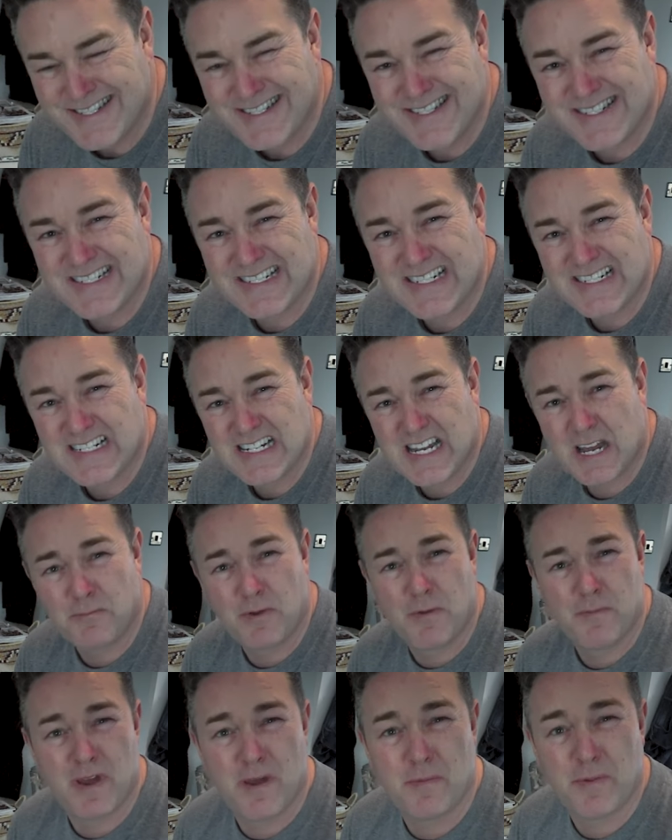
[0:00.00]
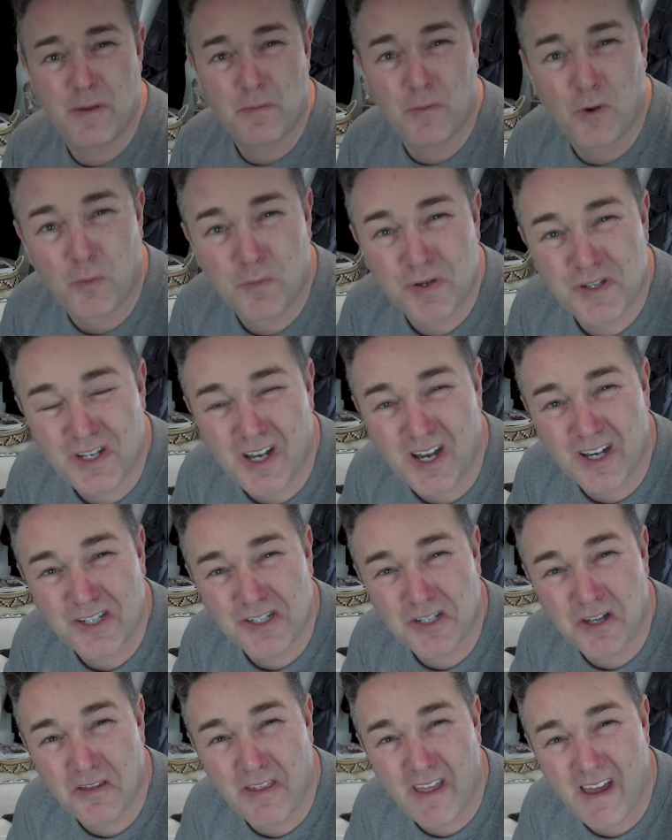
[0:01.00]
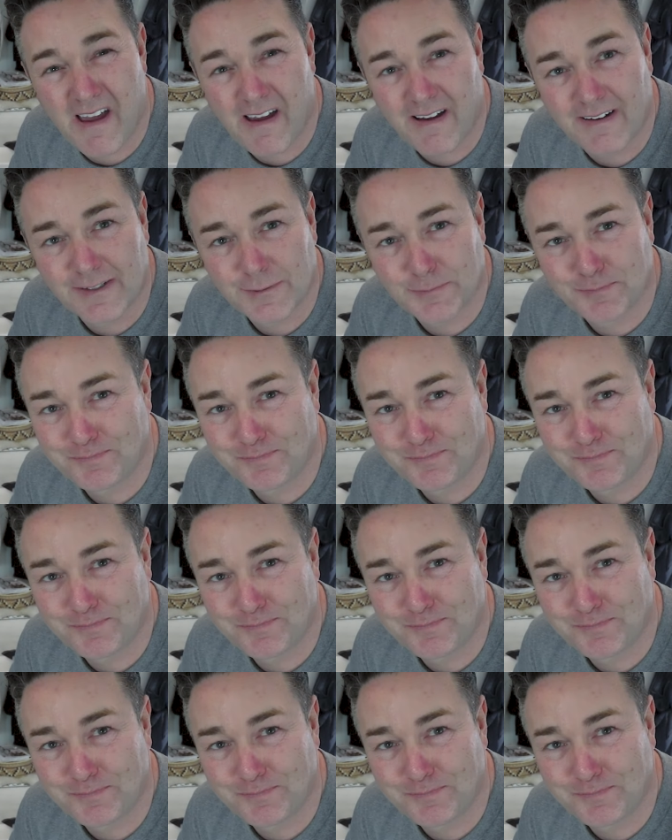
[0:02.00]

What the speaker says: Yeah, can we be a bit more precise on that?